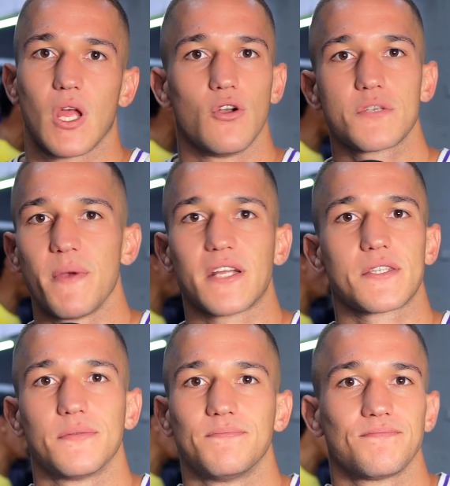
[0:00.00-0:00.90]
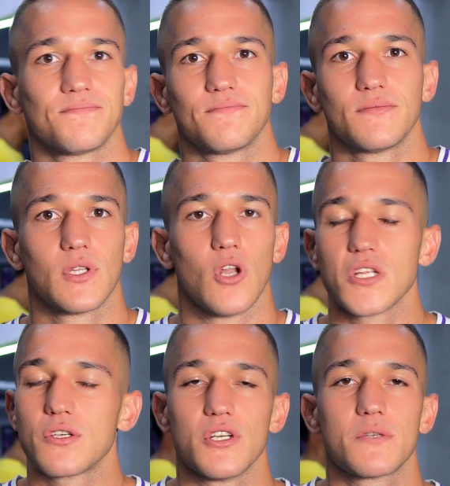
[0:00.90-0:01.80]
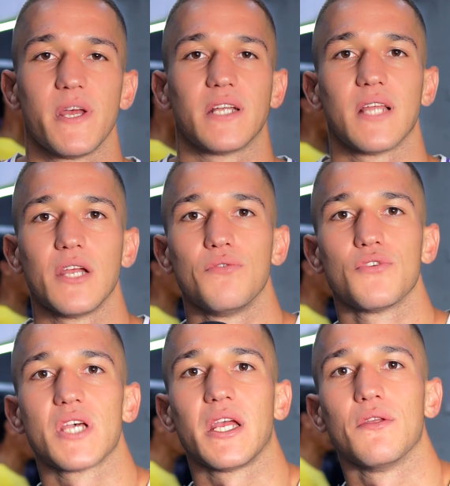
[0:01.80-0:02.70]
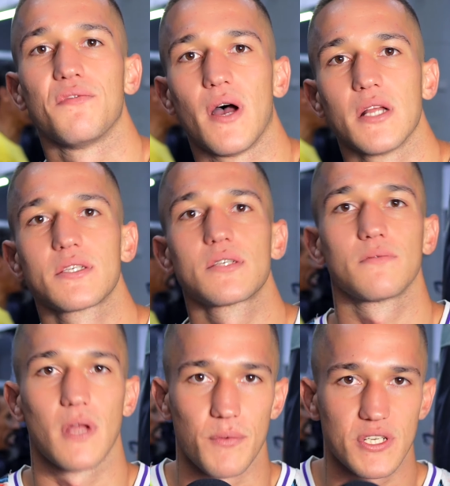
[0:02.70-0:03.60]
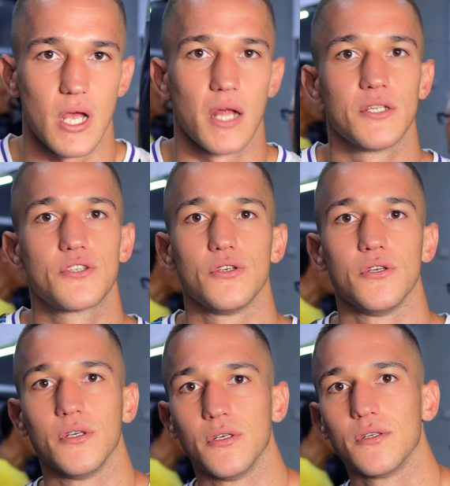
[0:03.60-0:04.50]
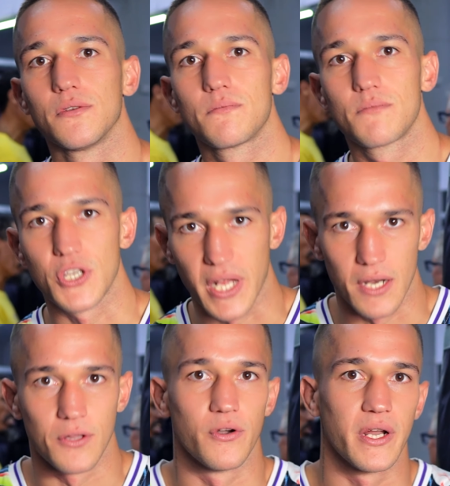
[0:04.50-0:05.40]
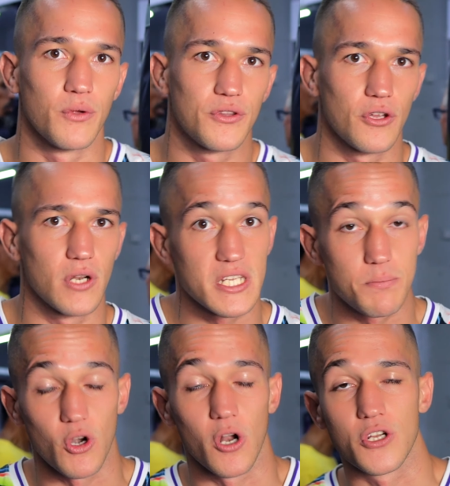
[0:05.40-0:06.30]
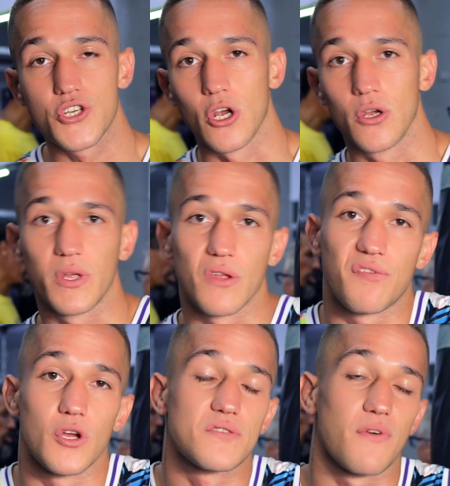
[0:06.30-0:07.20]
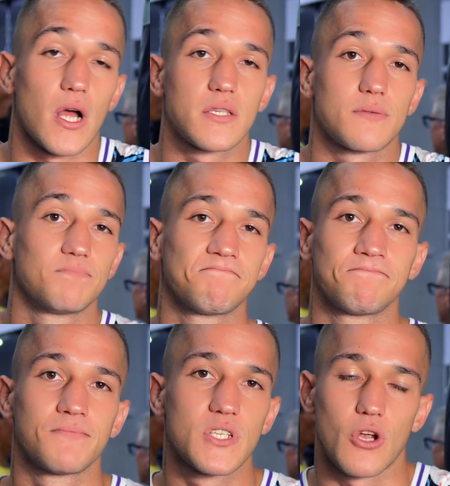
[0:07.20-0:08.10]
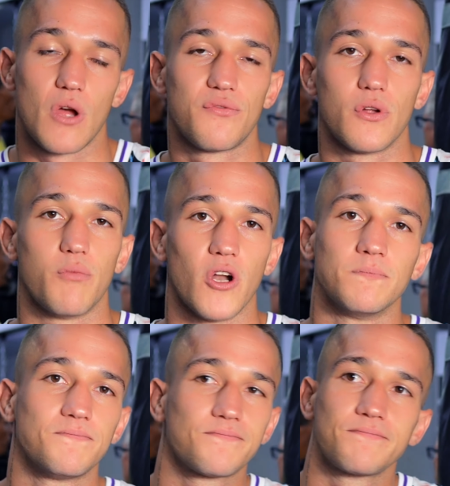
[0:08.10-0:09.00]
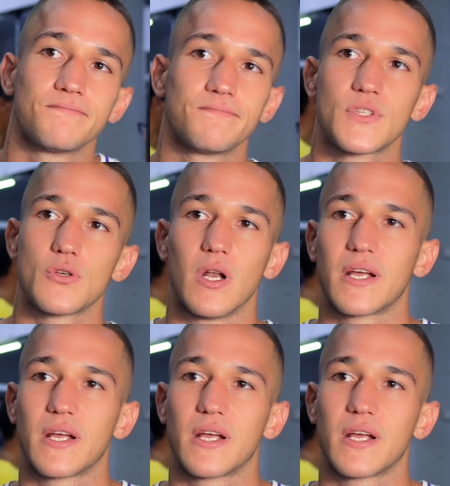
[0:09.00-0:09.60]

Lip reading: Respect. Lots of respect. Thank you for taking the fights. I'm excited to get in the ring with you. Let's put on a show. Be the first fight. Let's go for it, bro. That's all